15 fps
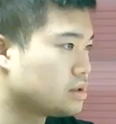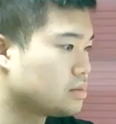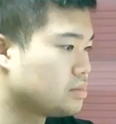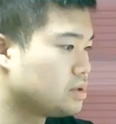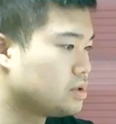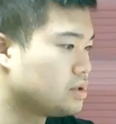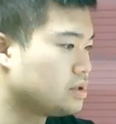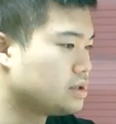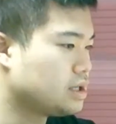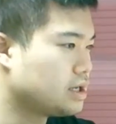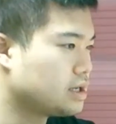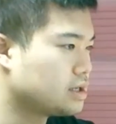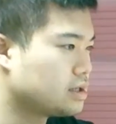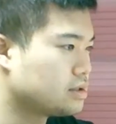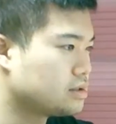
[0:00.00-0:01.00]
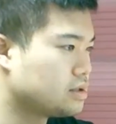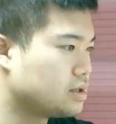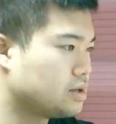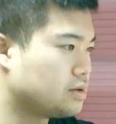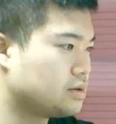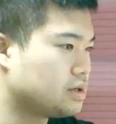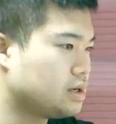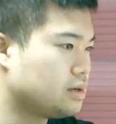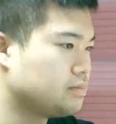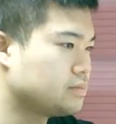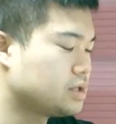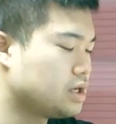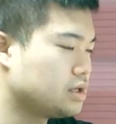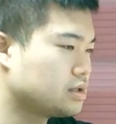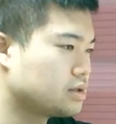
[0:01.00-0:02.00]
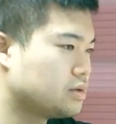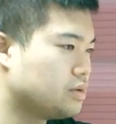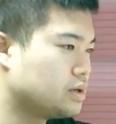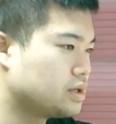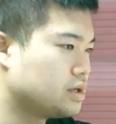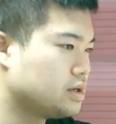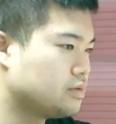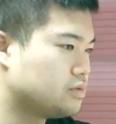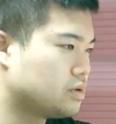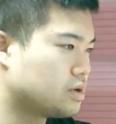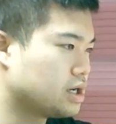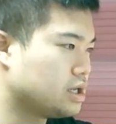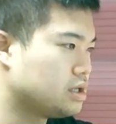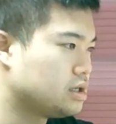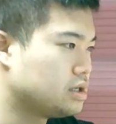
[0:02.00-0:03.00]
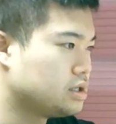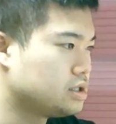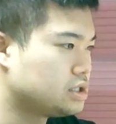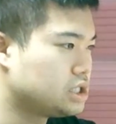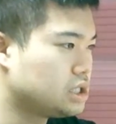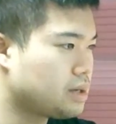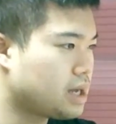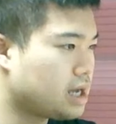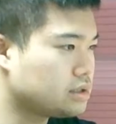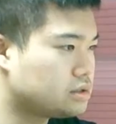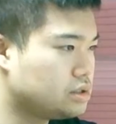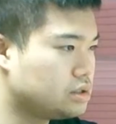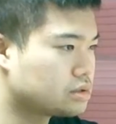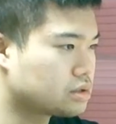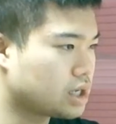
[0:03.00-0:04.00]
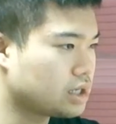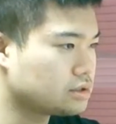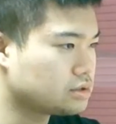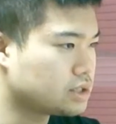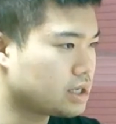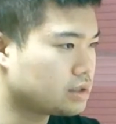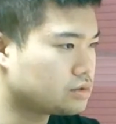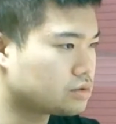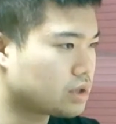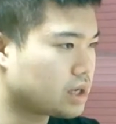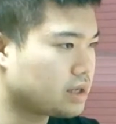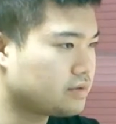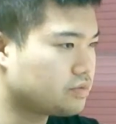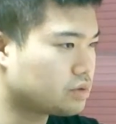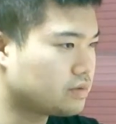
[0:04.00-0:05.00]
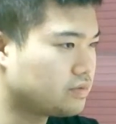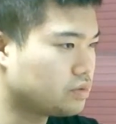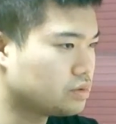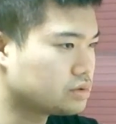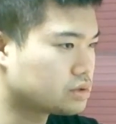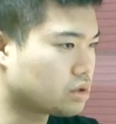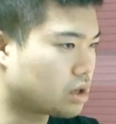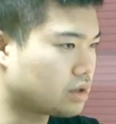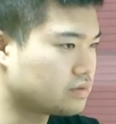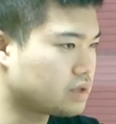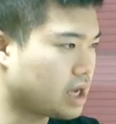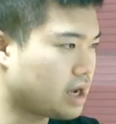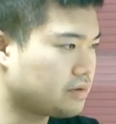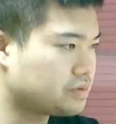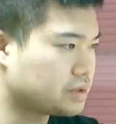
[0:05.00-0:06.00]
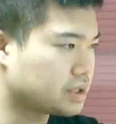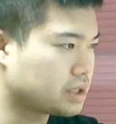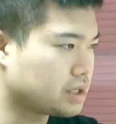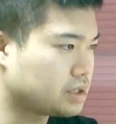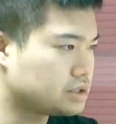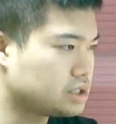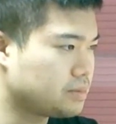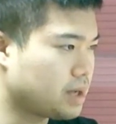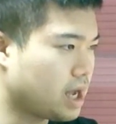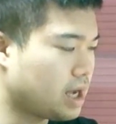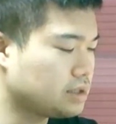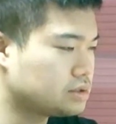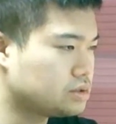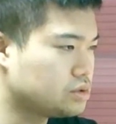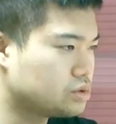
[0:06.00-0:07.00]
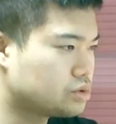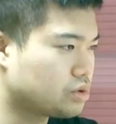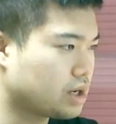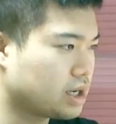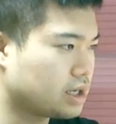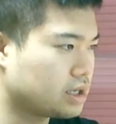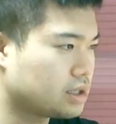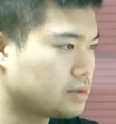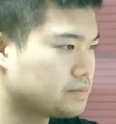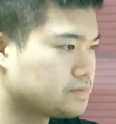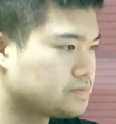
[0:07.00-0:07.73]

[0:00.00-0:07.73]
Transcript: but like no, I'm not going for it. Ship has to Ukraine to get grain for food starved Africa. Ship has to Ukraine.